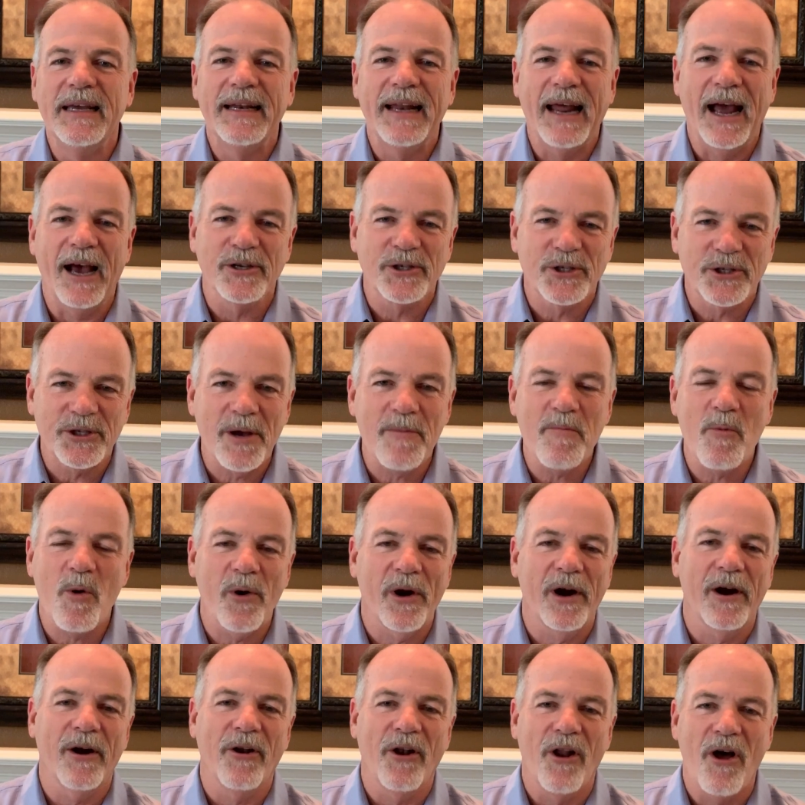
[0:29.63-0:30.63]
Now,
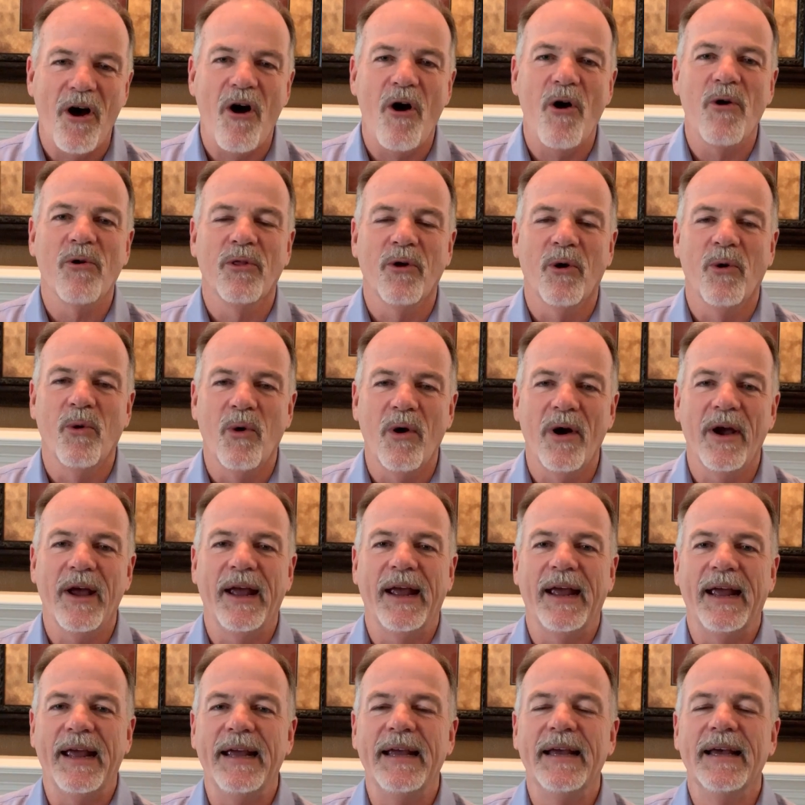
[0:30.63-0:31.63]
somewhere along the
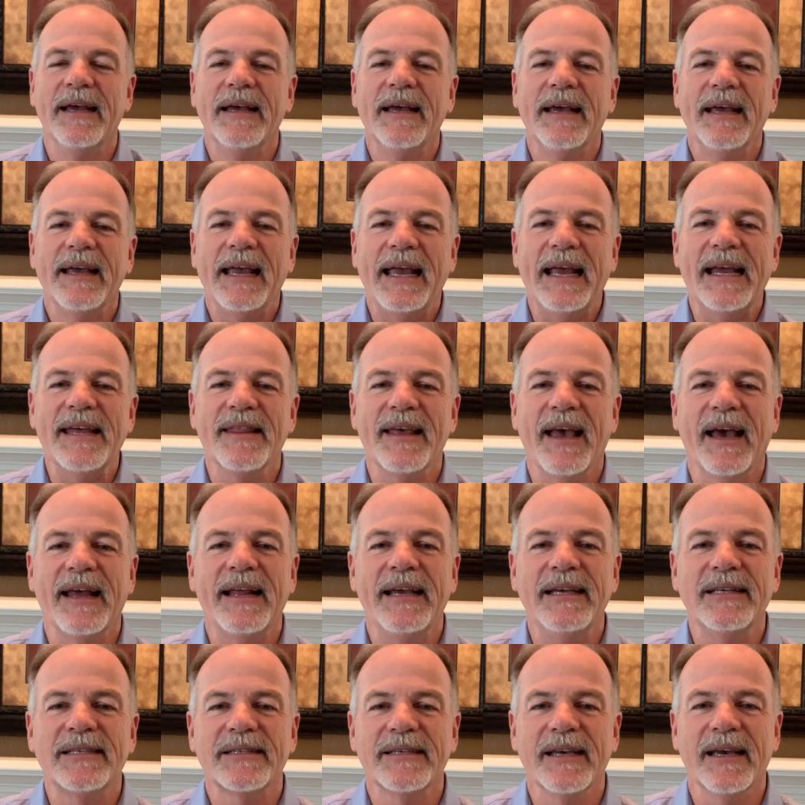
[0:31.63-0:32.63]
way, in that
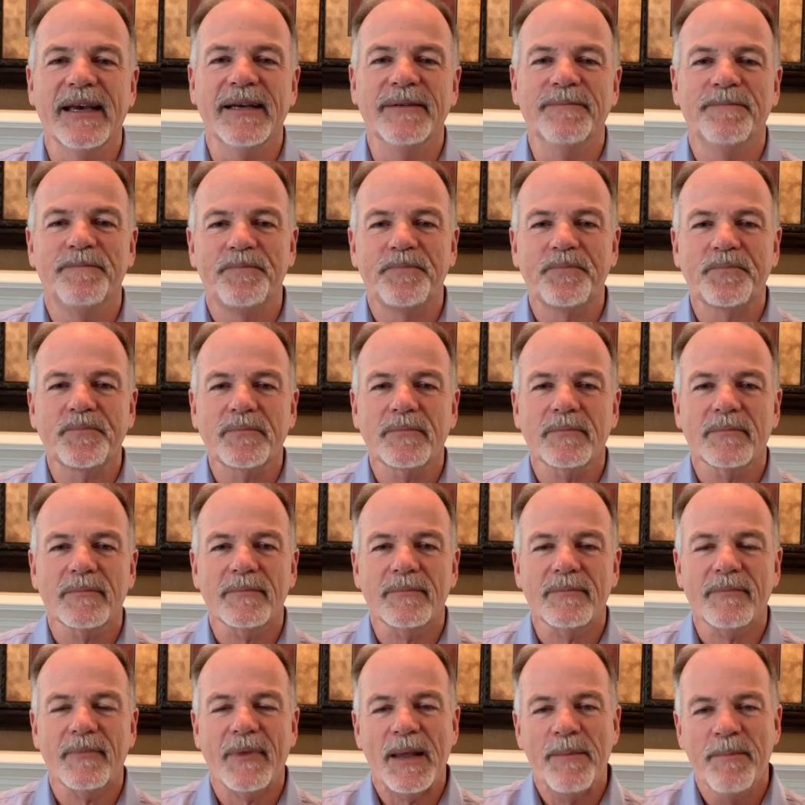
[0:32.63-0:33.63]
he said,
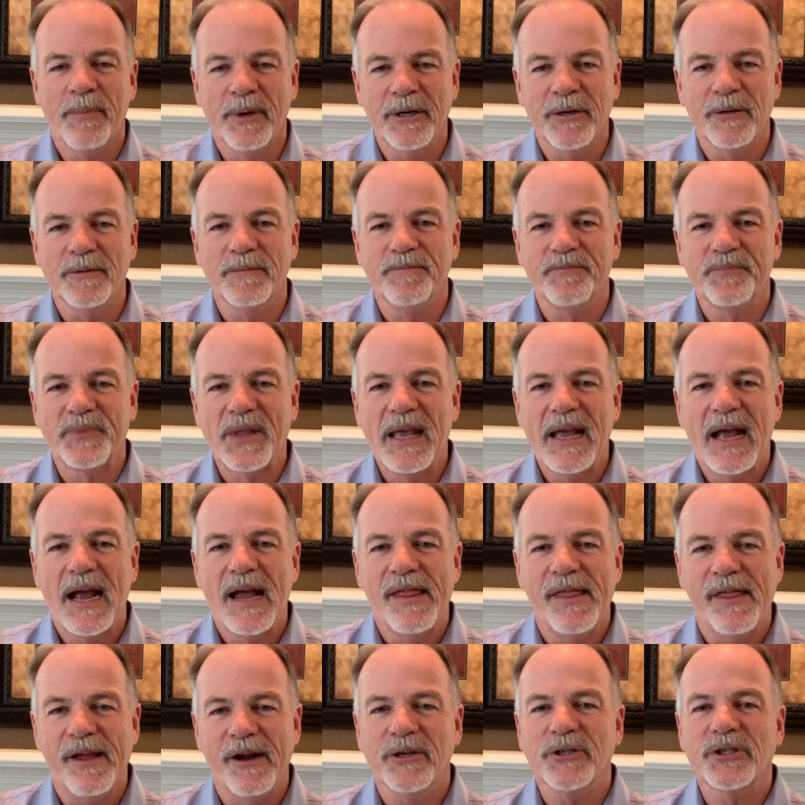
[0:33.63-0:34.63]
Bill,
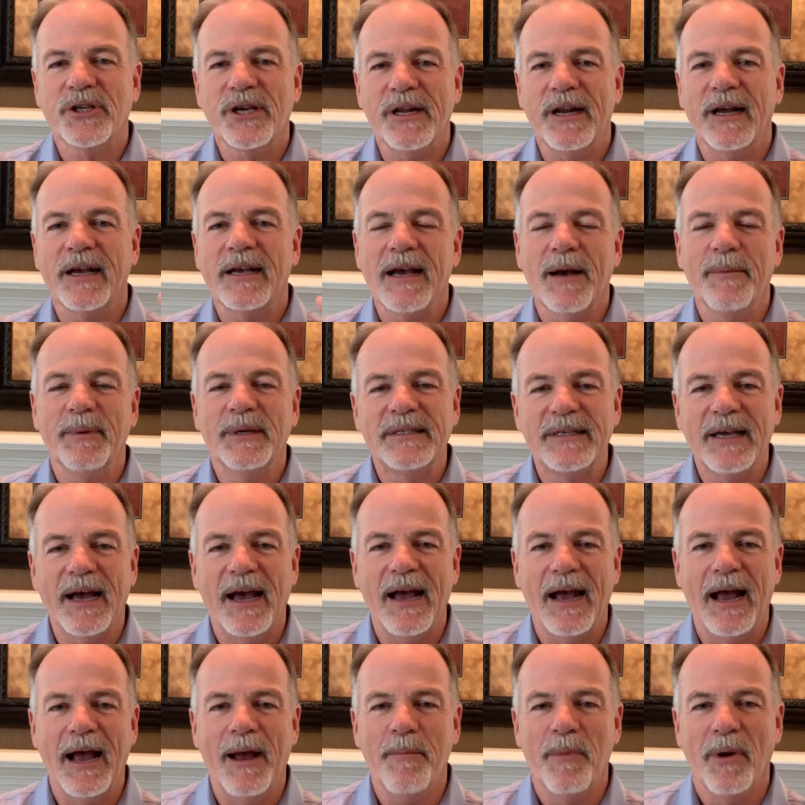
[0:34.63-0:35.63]
there's going to come a
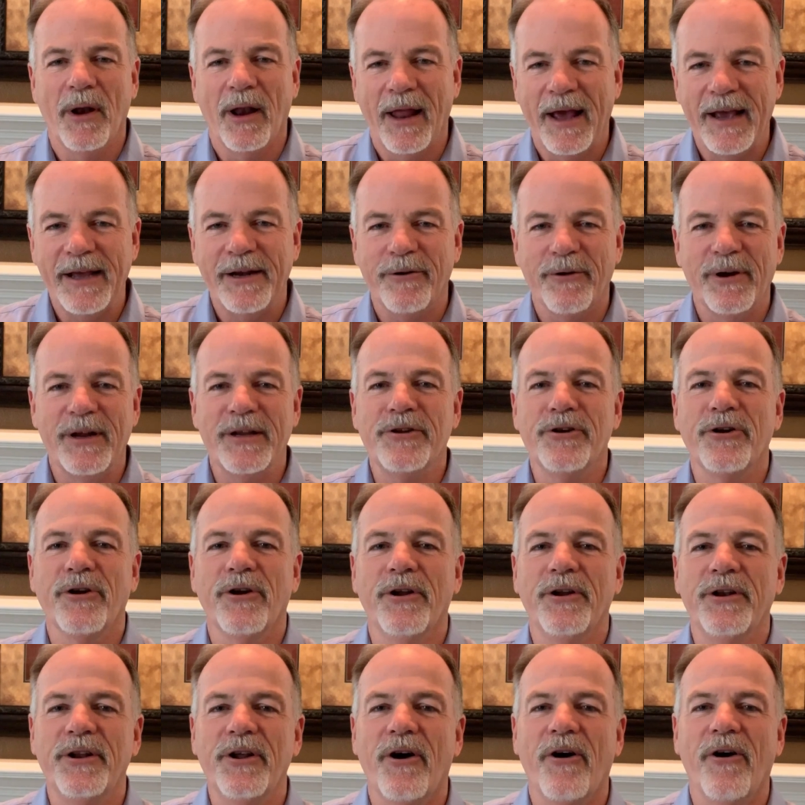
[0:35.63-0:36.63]
time later in your
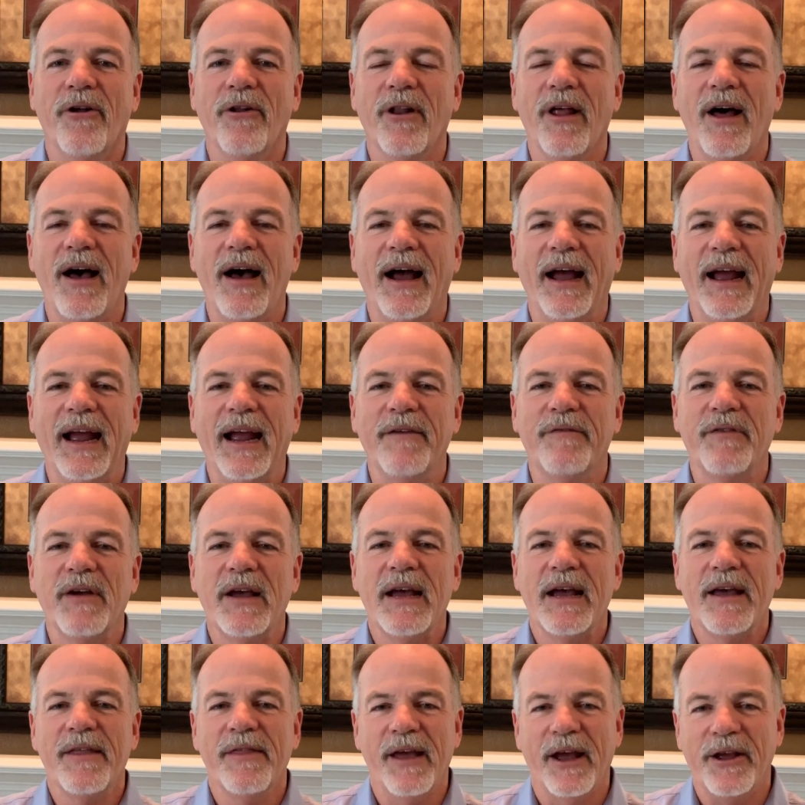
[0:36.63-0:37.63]
adult life
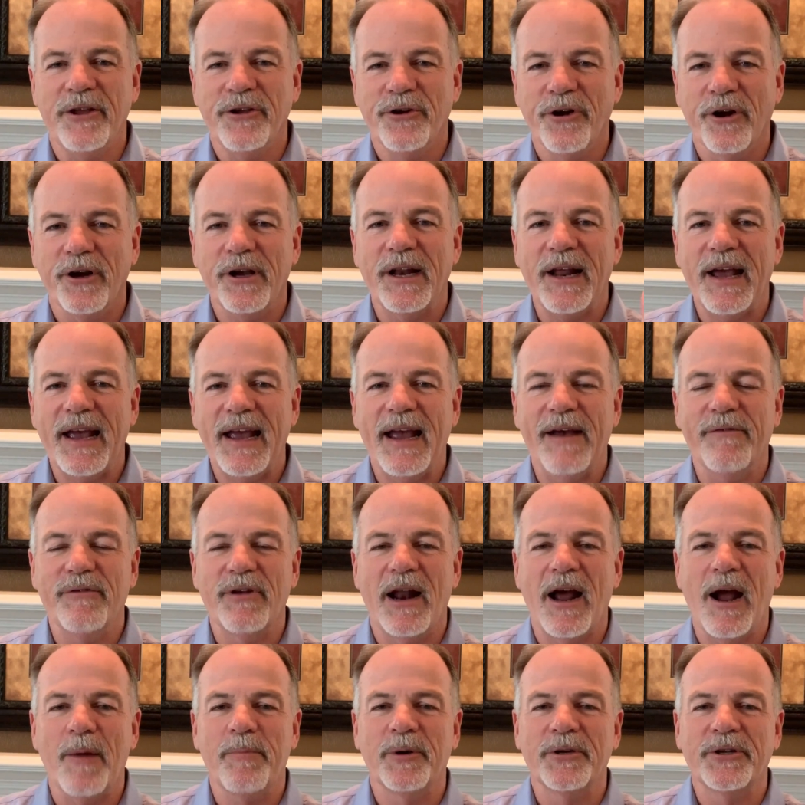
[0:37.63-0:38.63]
that you're going to have
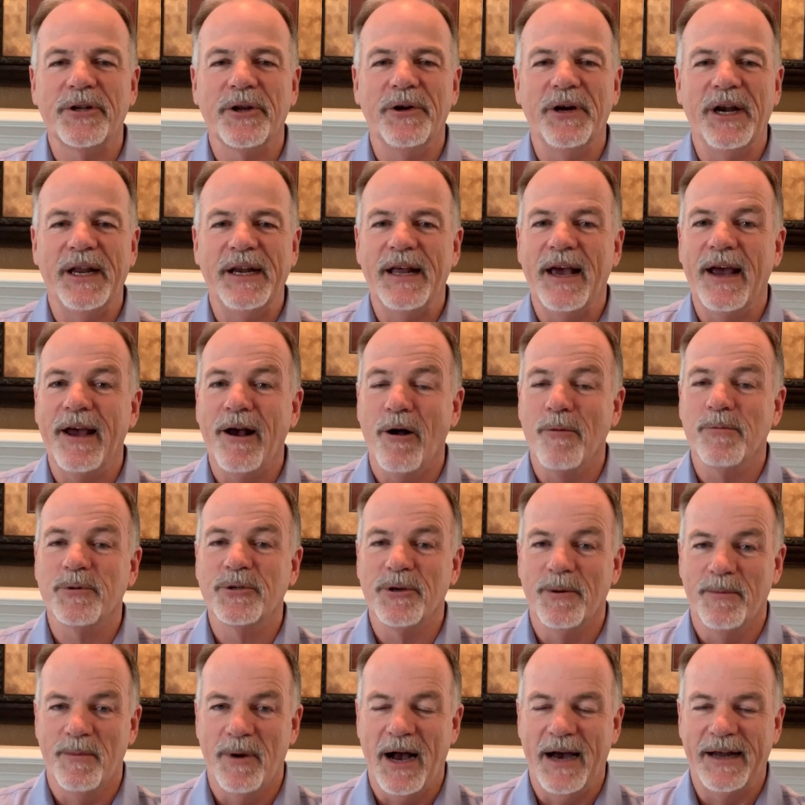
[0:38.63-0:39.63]
an opportunity to help
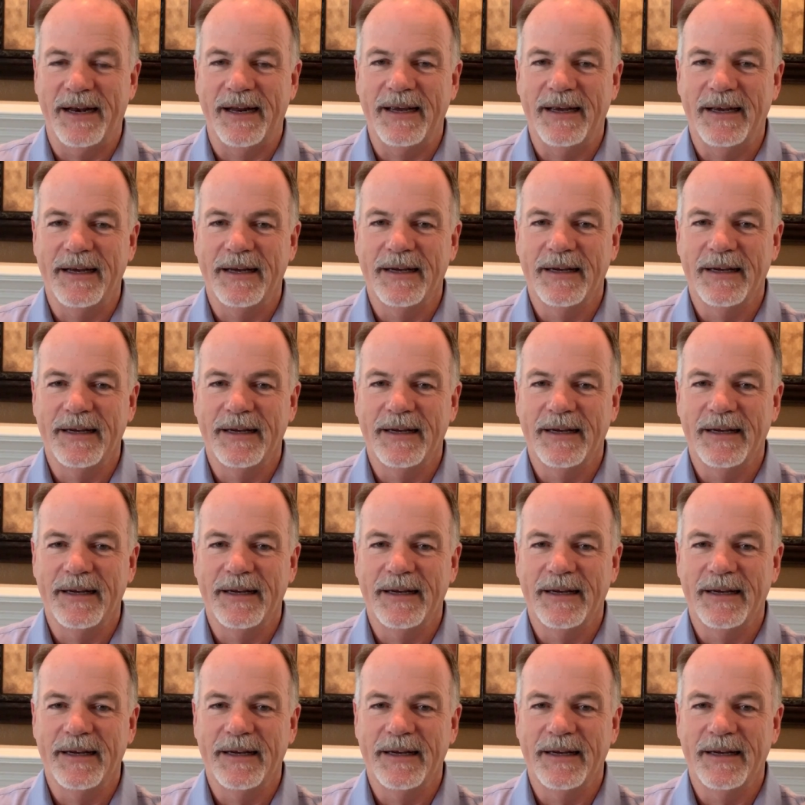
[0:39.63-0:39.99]
somebody.